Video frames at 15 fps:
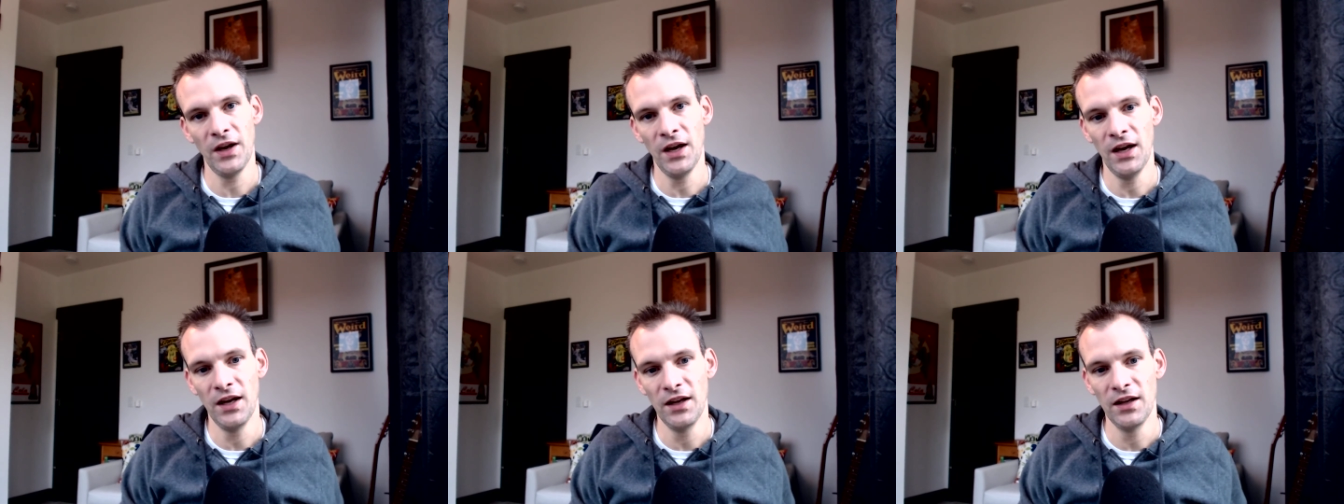
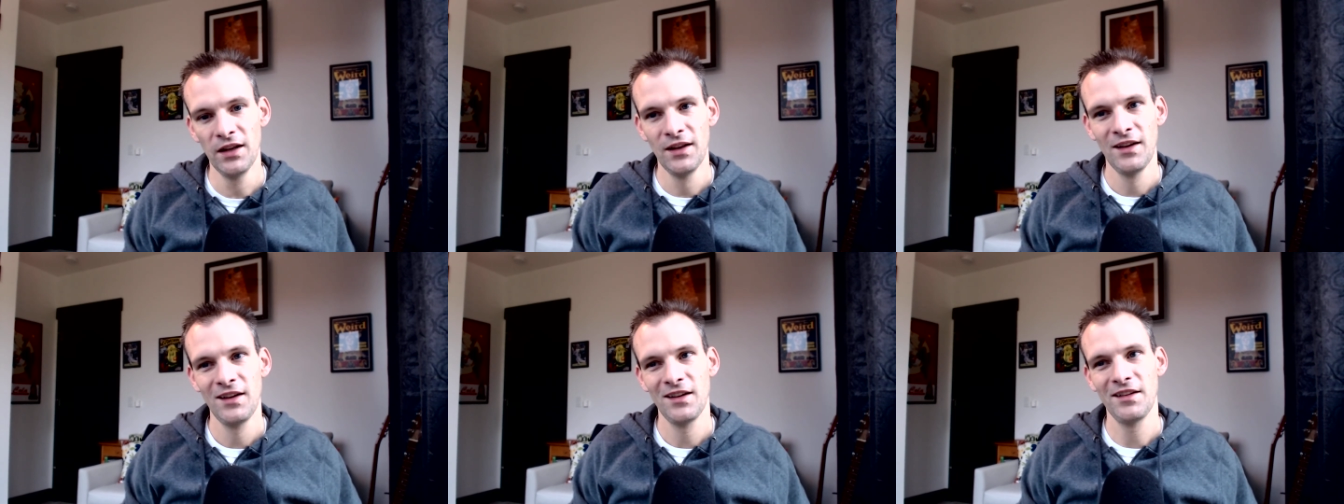Uh,
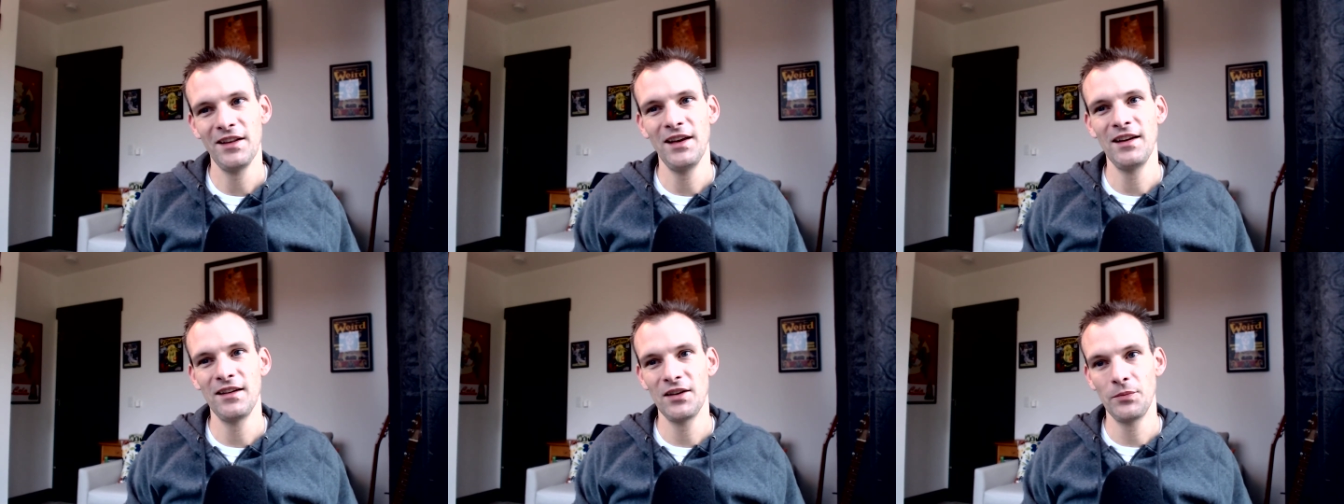
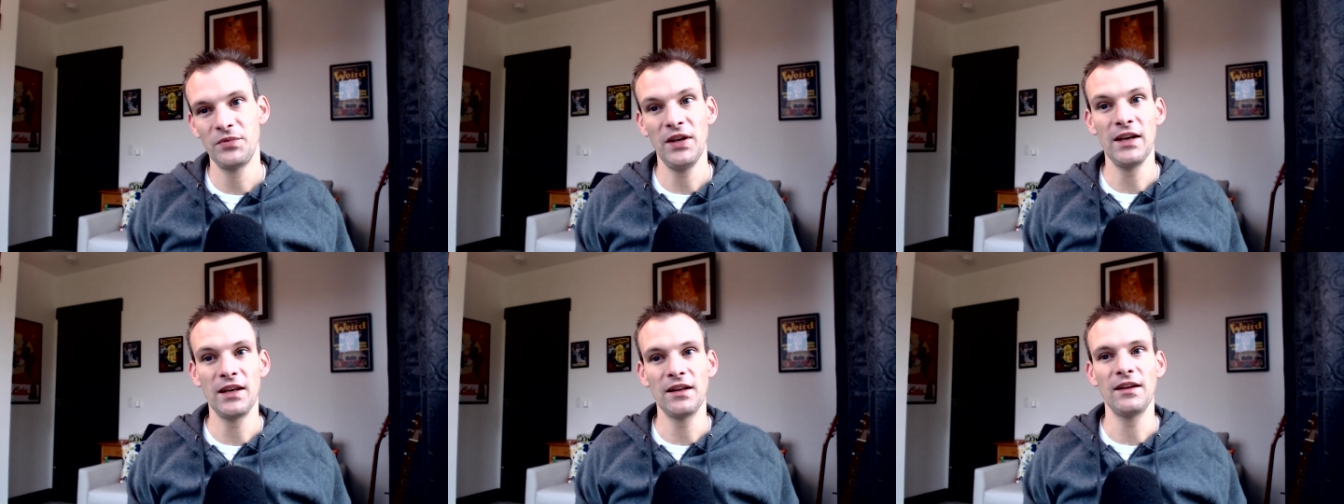they ended up
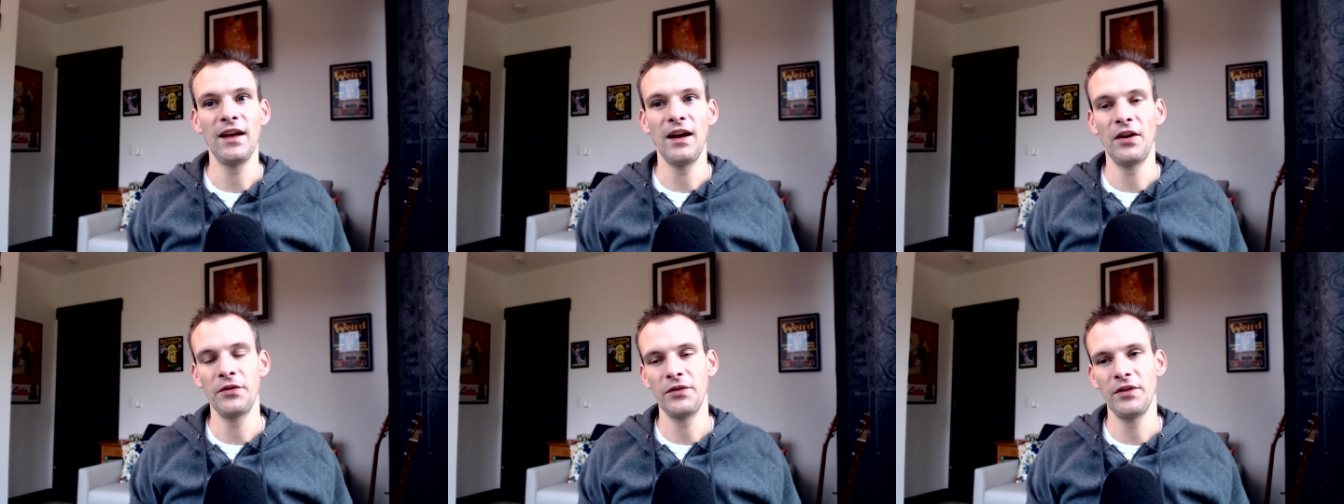taking
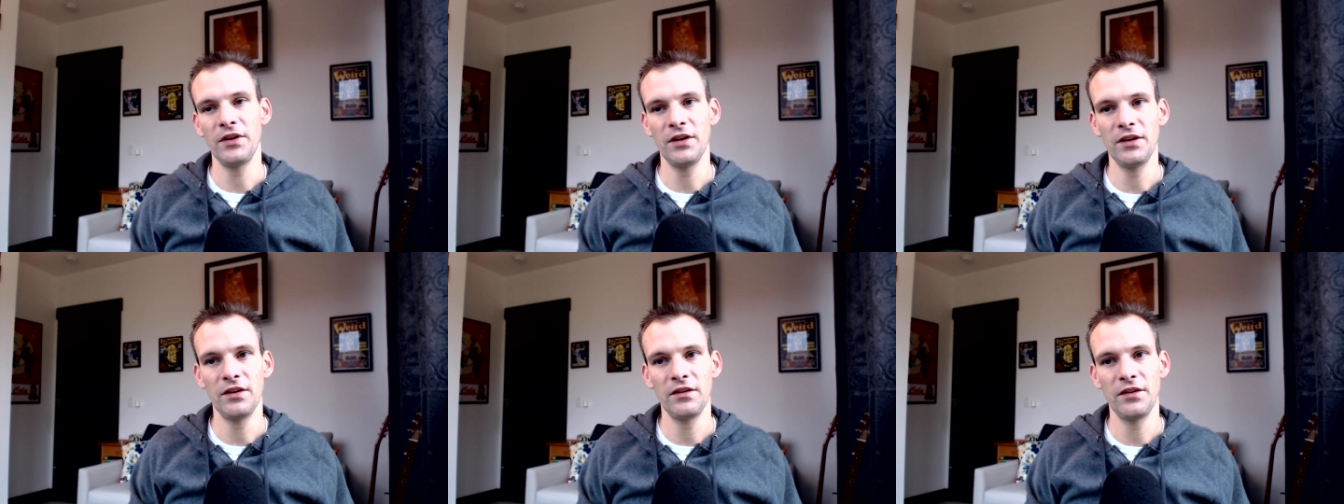down
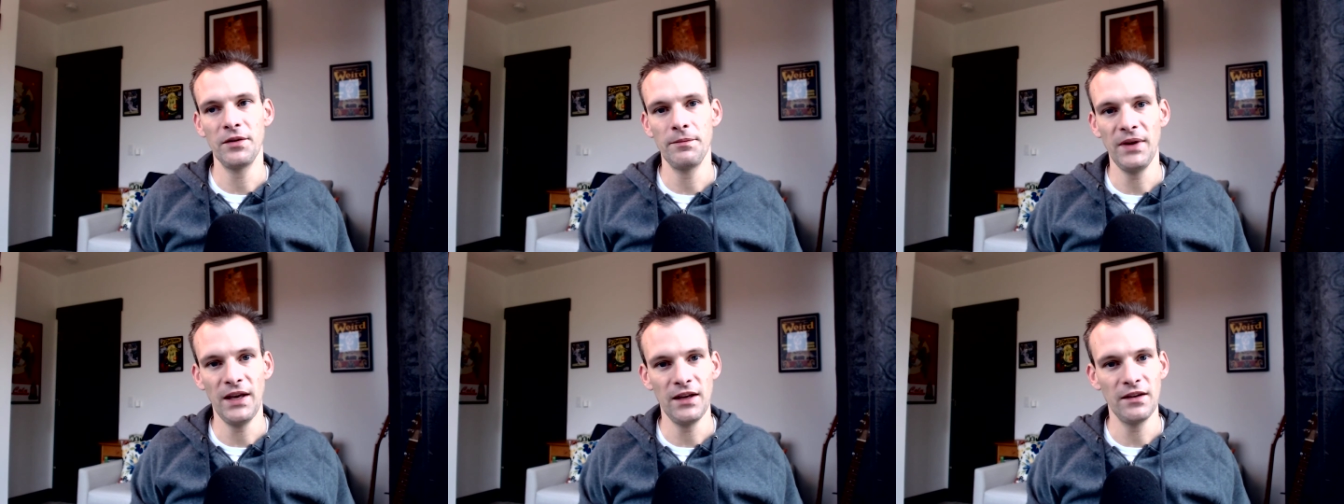the, the
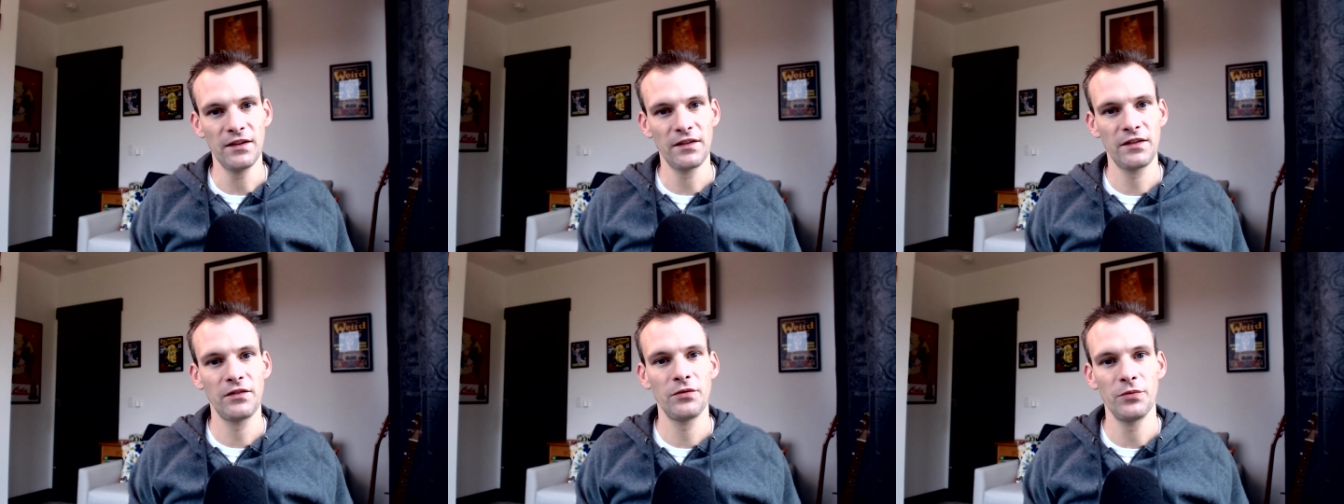
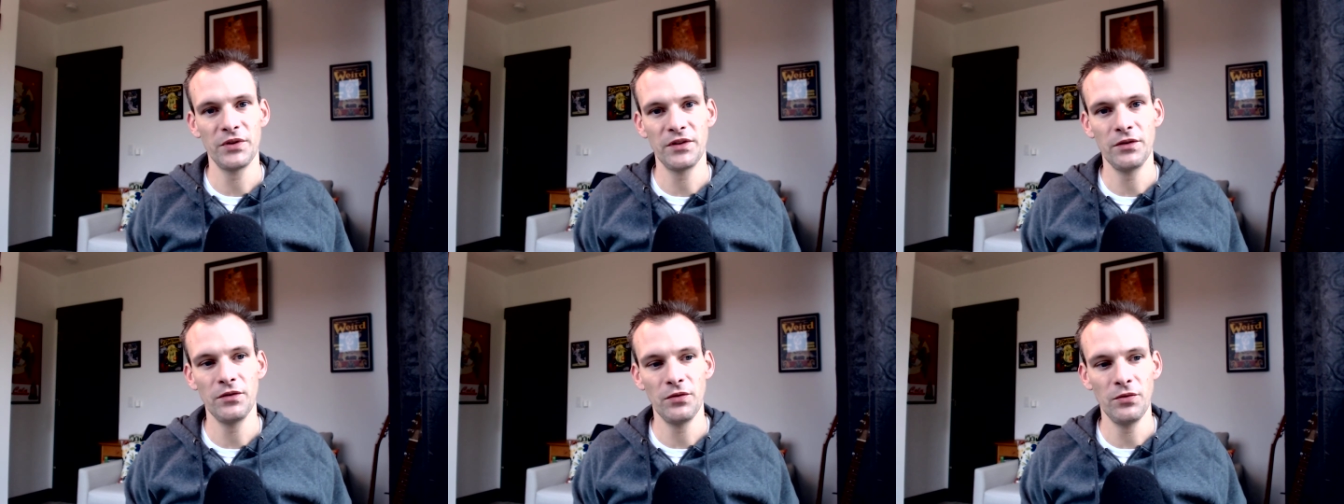magus with,
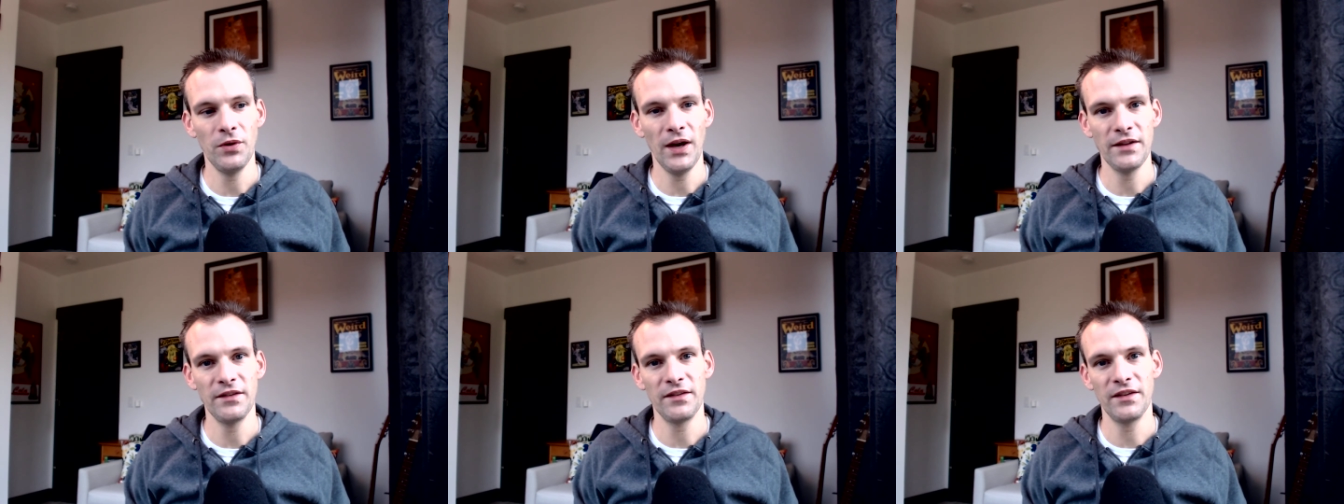who
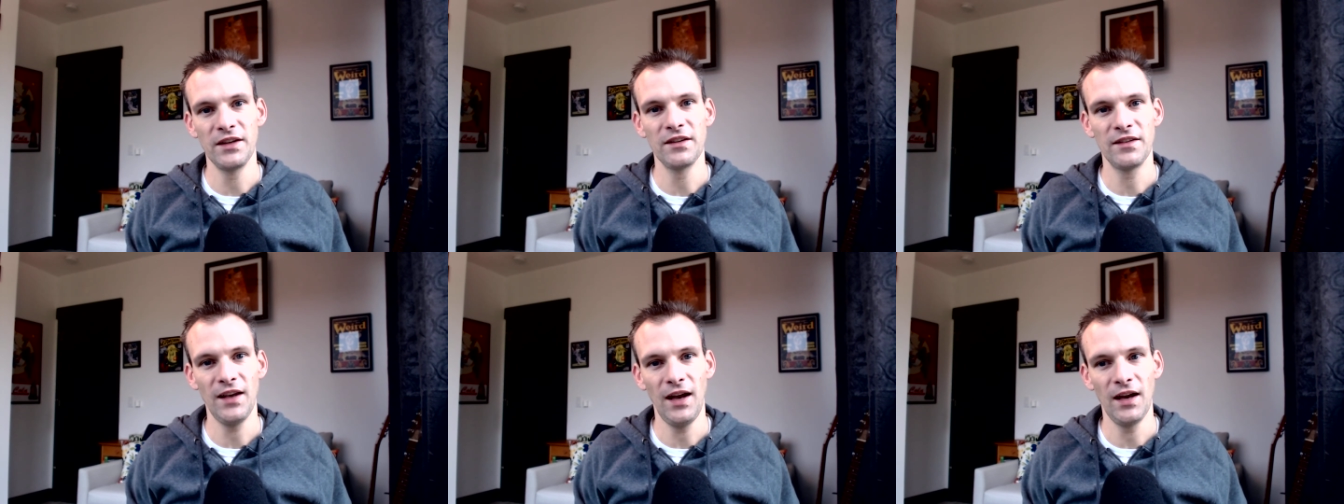had the sneak
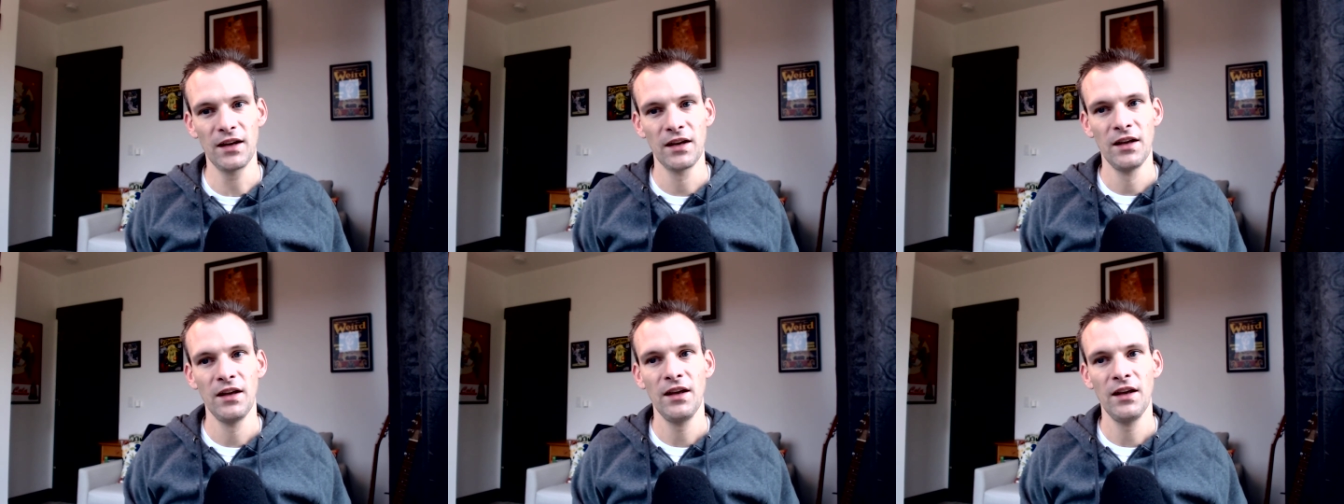attack.